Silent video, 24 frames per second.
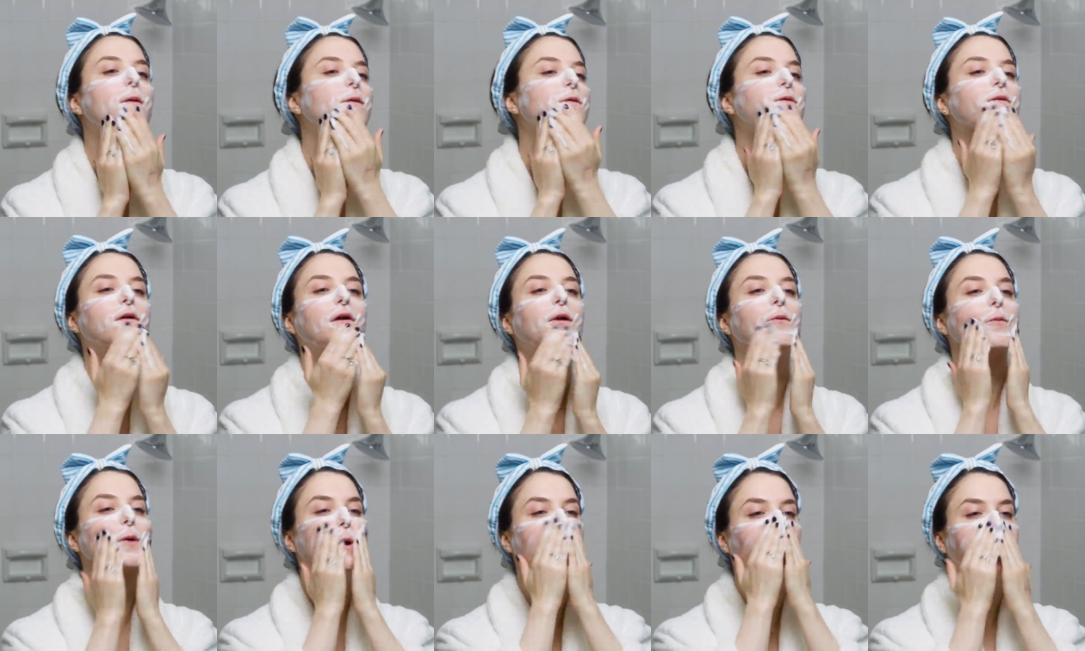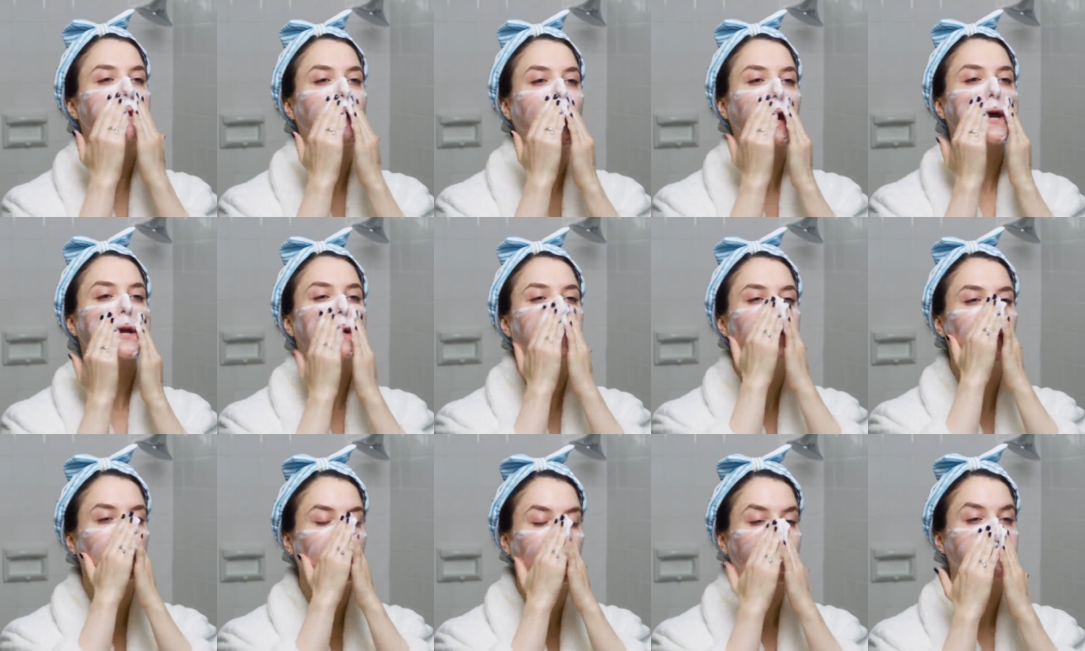then I work that
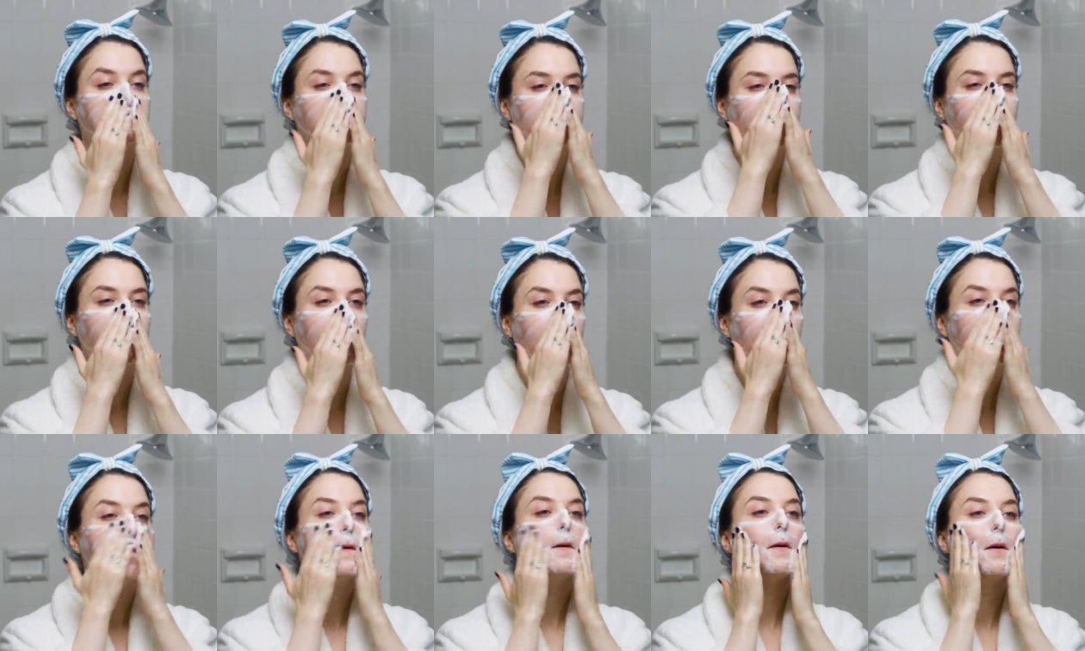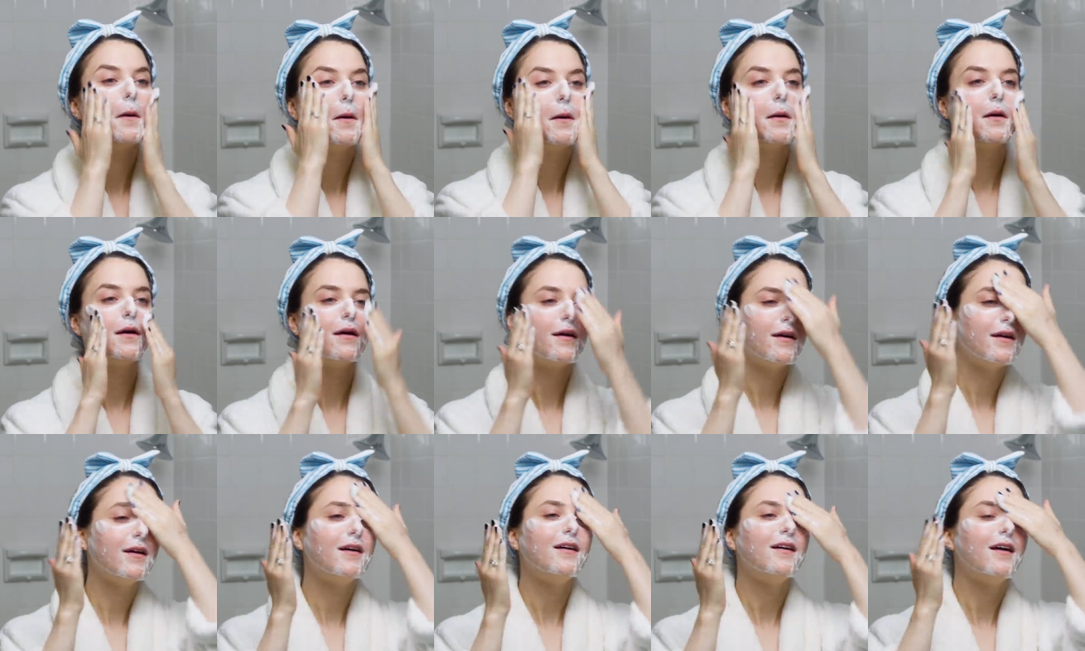into my skin.
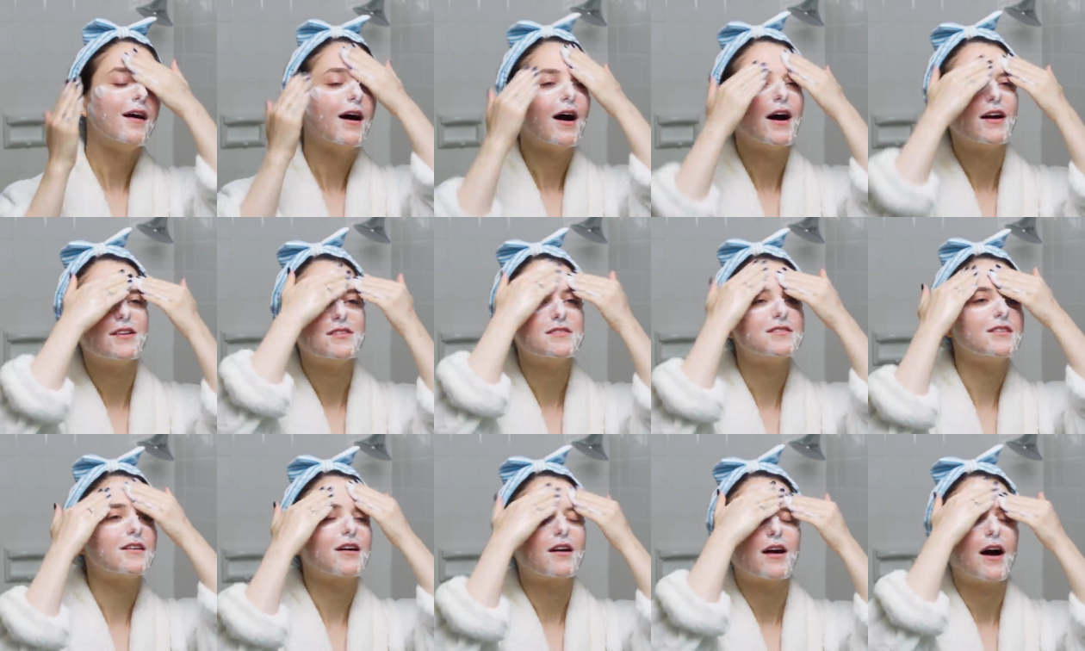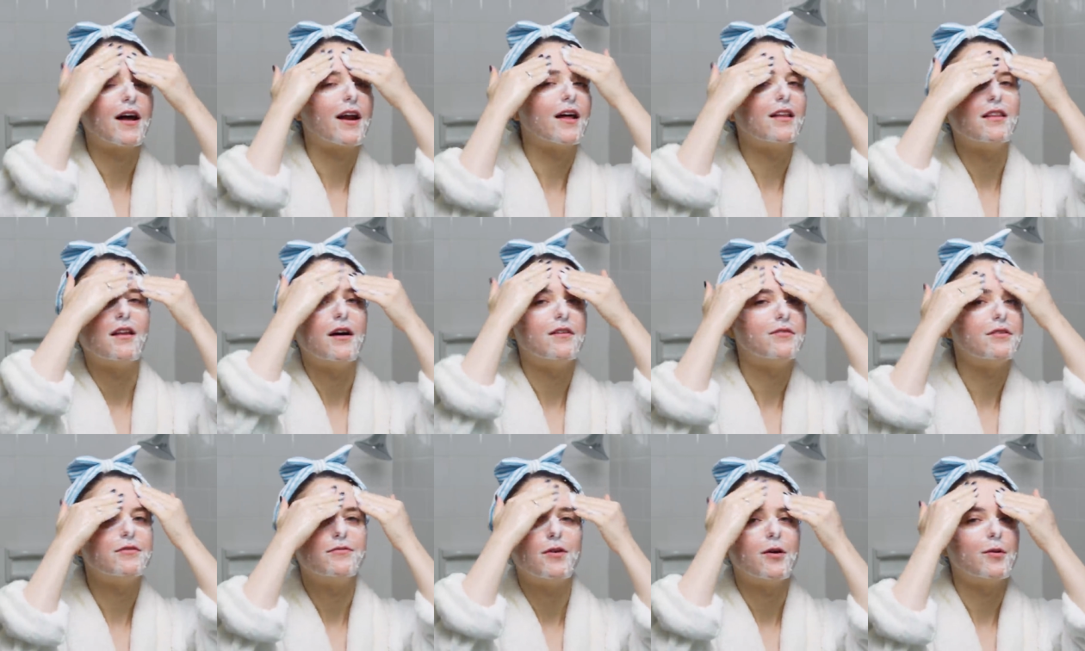God, I
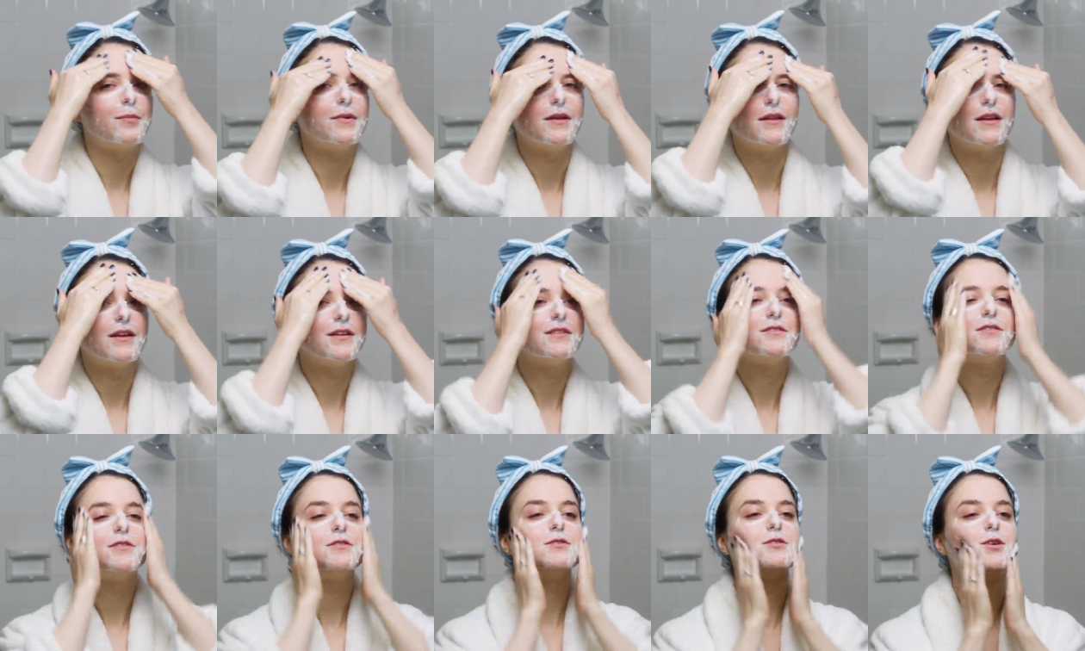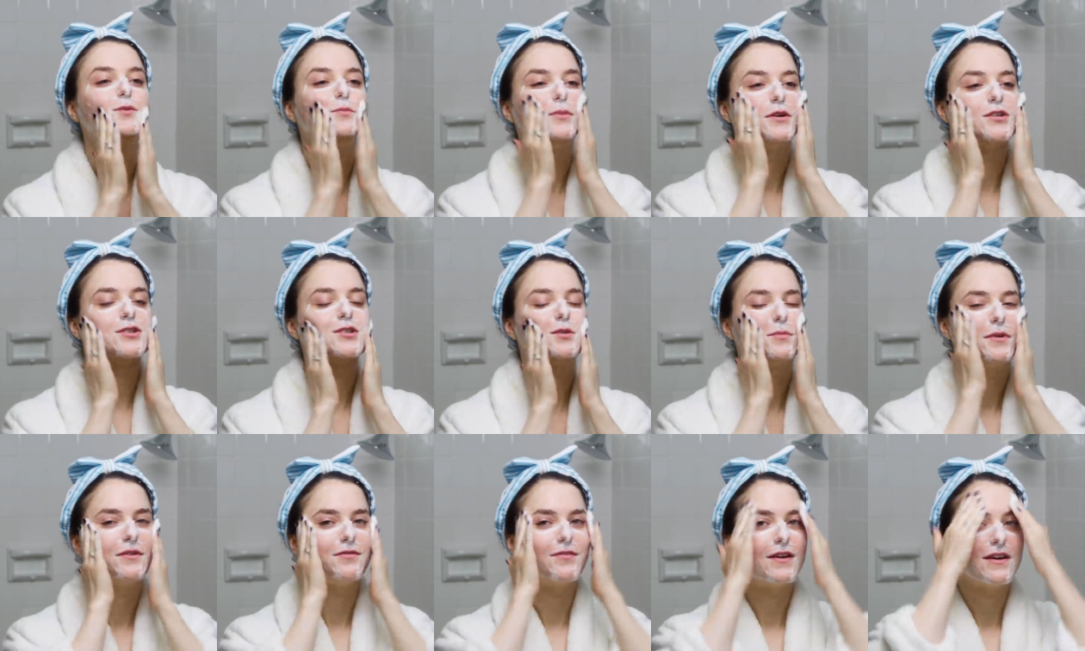love a foamy cleanser so much.
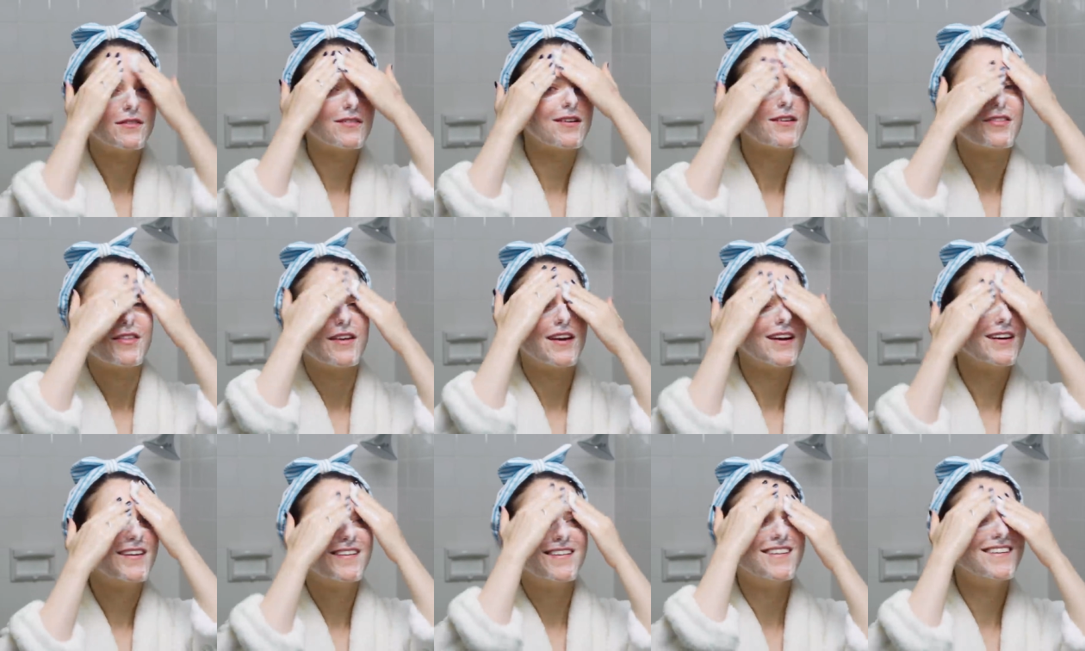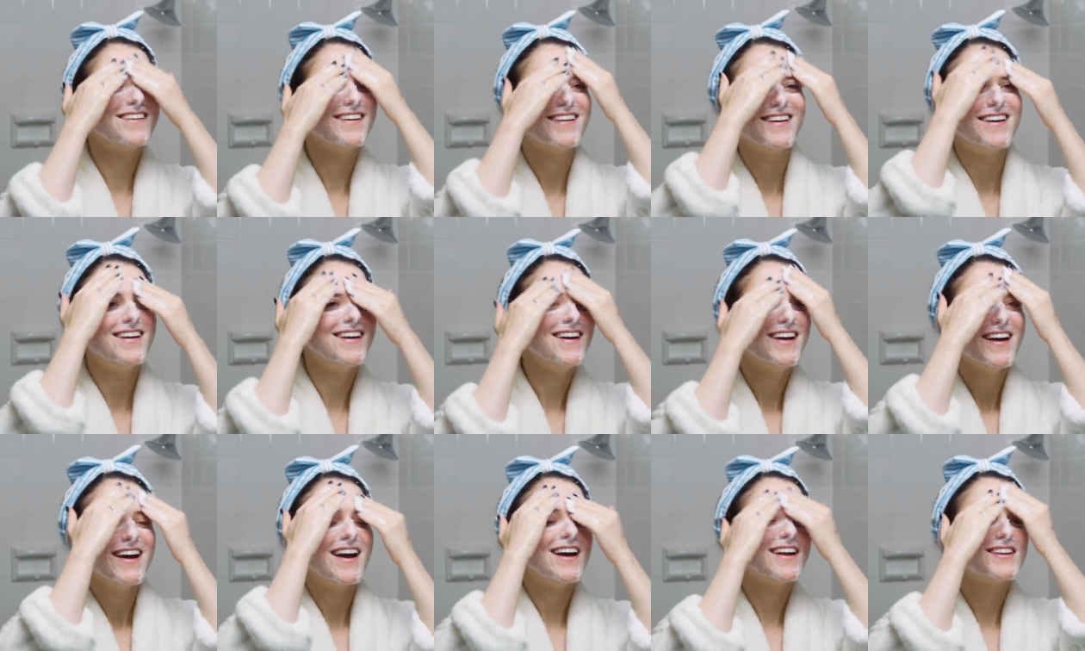They're my favorite thing.
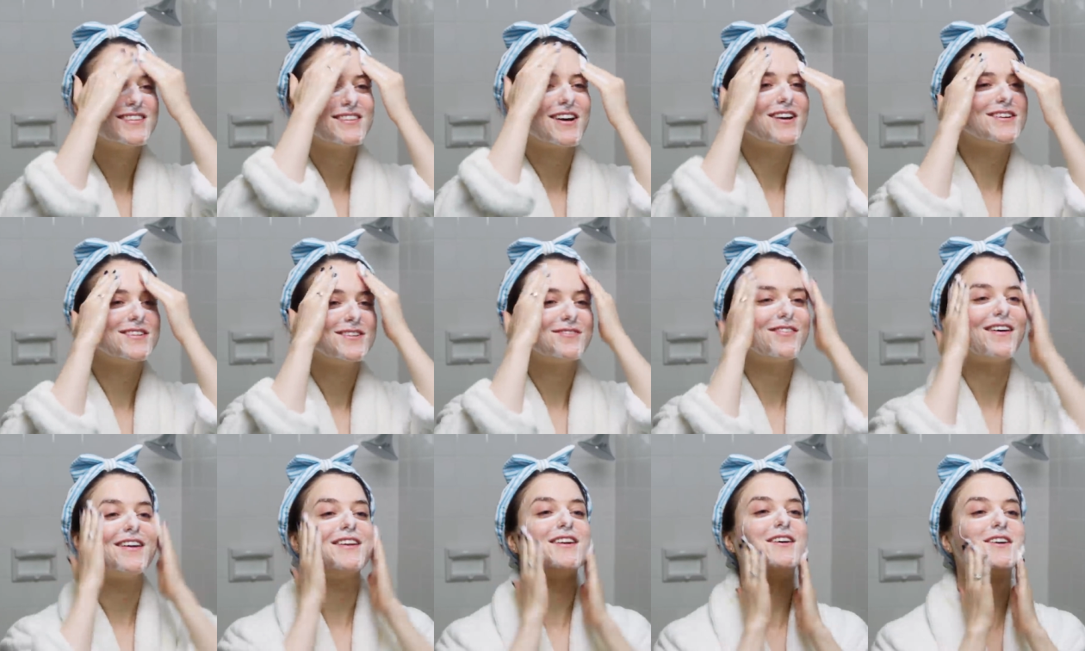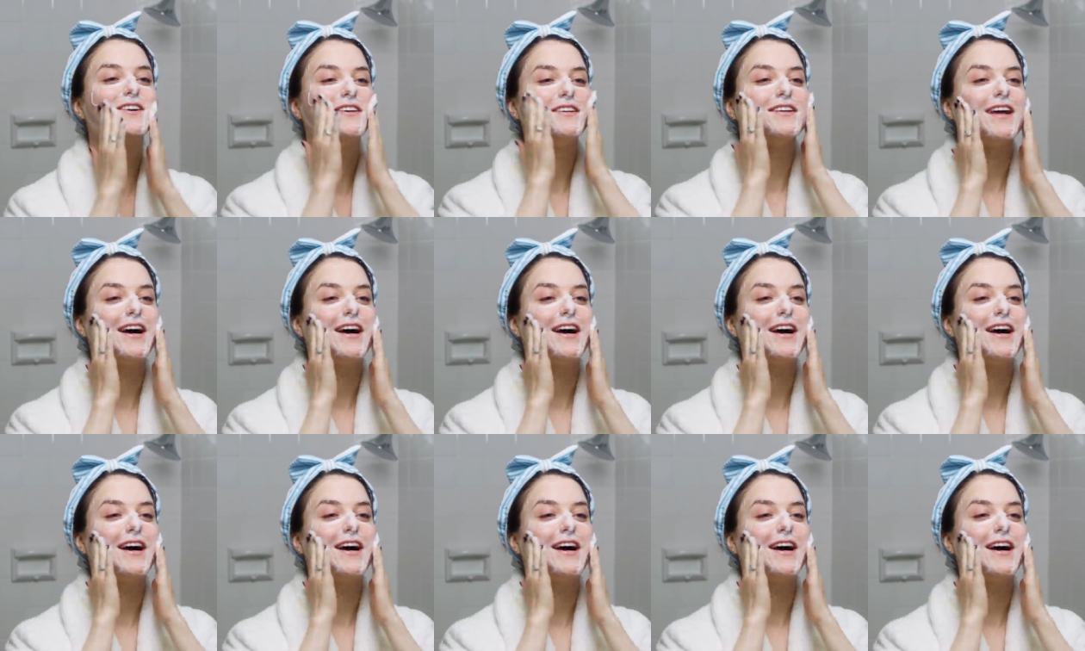And it's hard to find a good